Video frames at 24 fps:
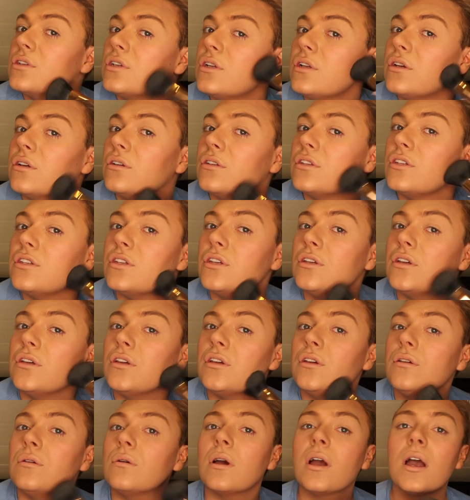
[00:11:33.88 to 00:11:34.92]
to look
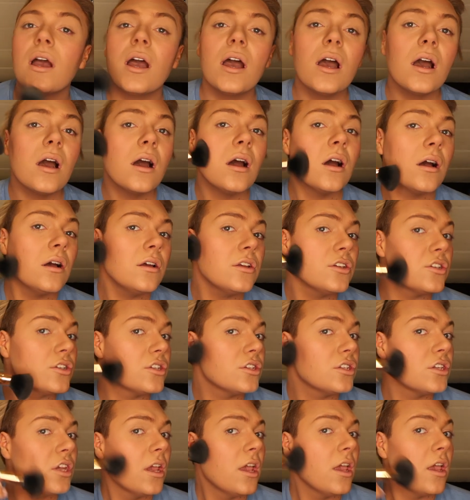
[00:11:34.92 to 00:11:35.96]
too
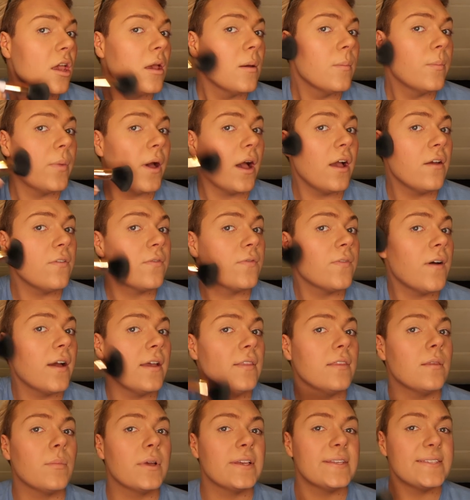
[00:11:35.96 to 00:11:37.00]
harsh. But I
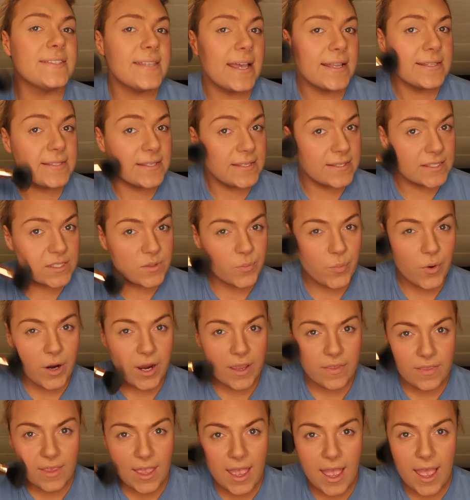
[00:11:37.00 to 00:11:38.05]
find that my setting spray
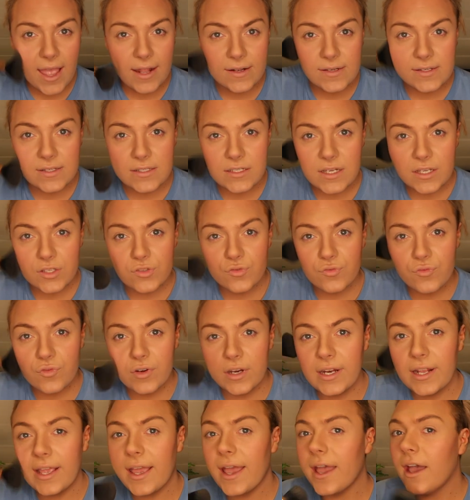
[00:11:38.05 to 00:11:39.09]
at the end does
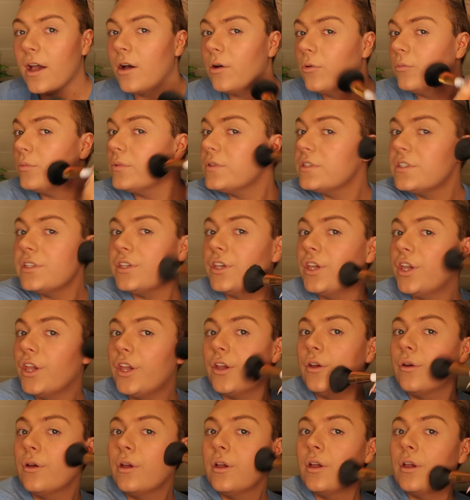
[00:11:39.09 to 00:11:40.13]
really help
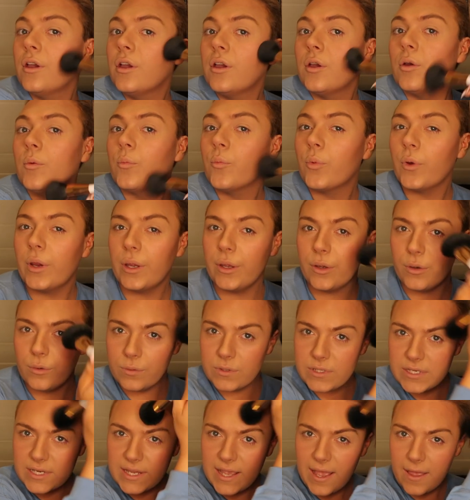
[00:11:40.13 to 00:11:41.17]
to bring it all
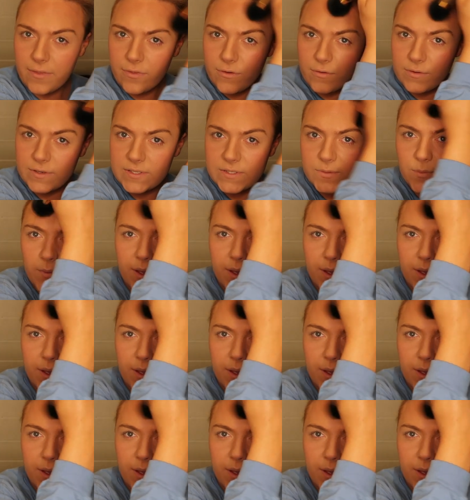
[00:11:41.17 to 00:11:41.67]
together as